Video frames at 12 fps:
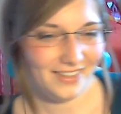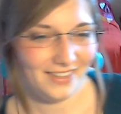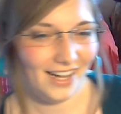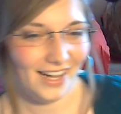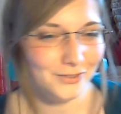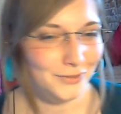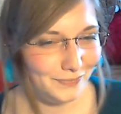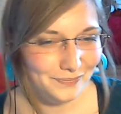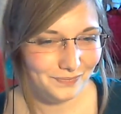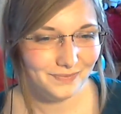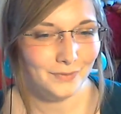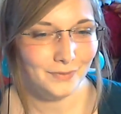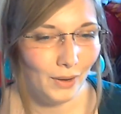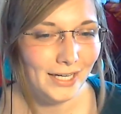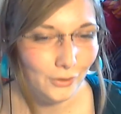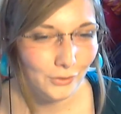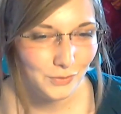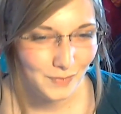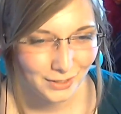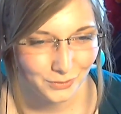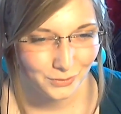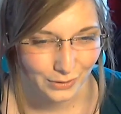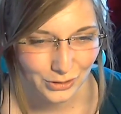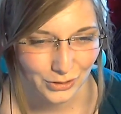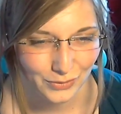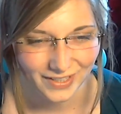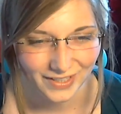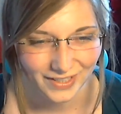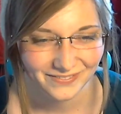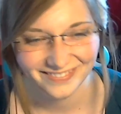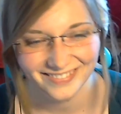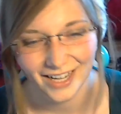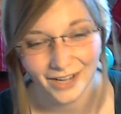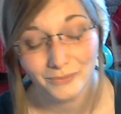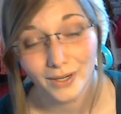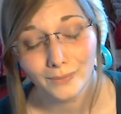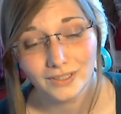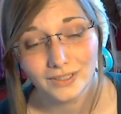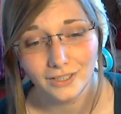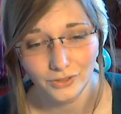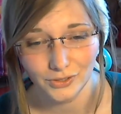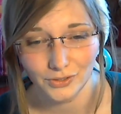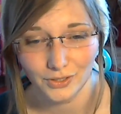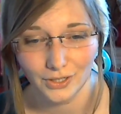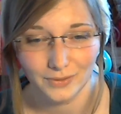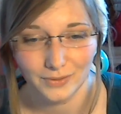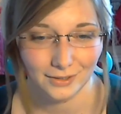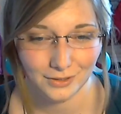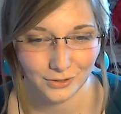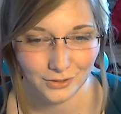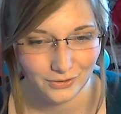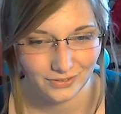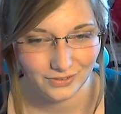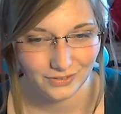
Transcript: Also, though I don't speak Swiss German. I would love to, though. It sounds so...